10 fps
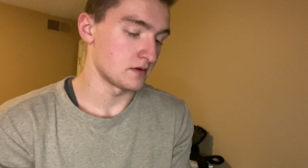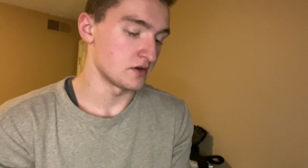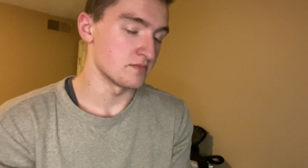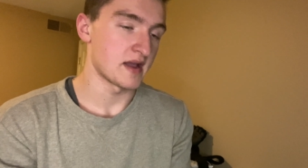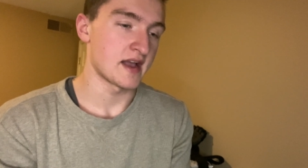
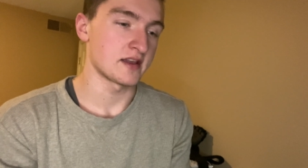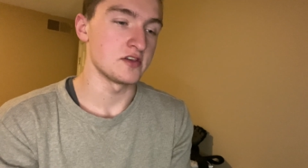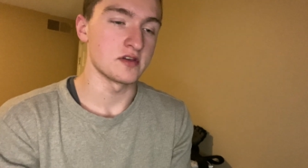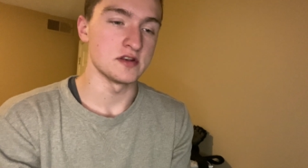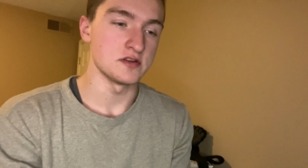back,
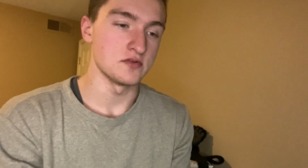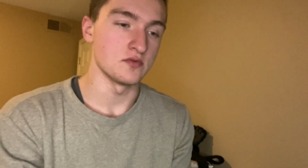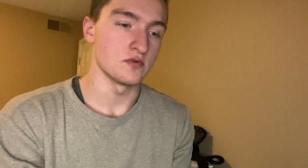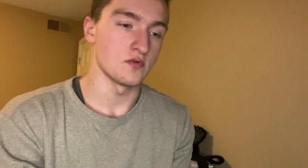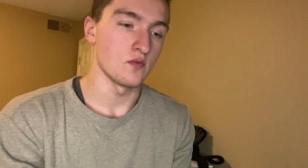you can
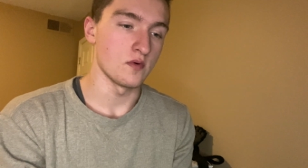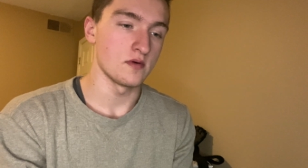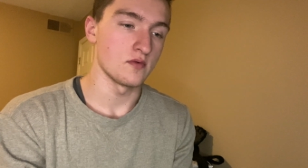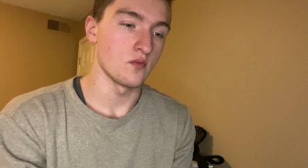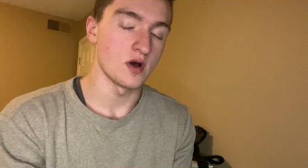do
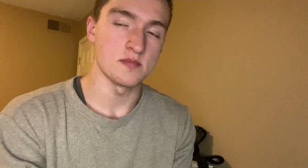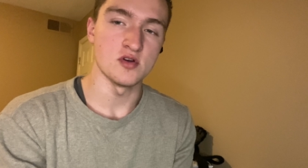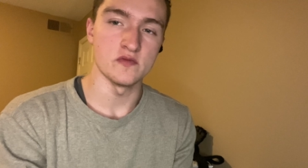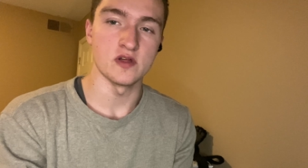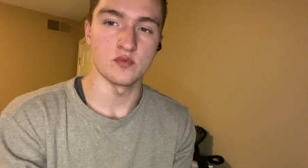one
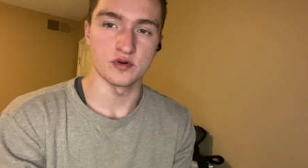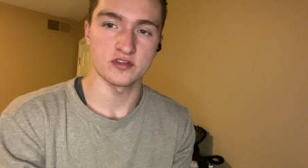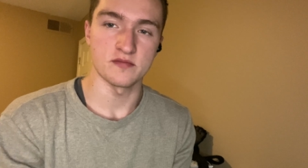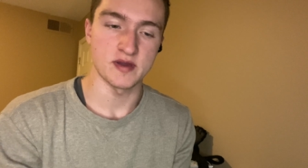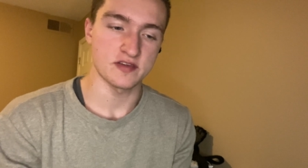move that works
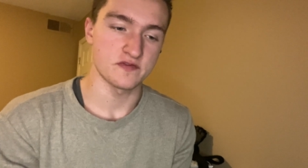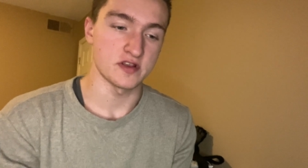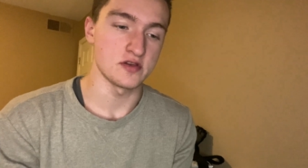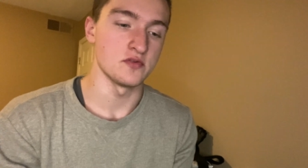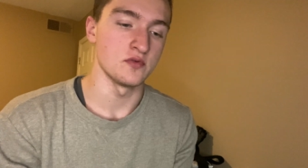the best for
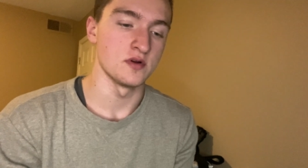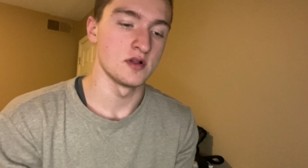you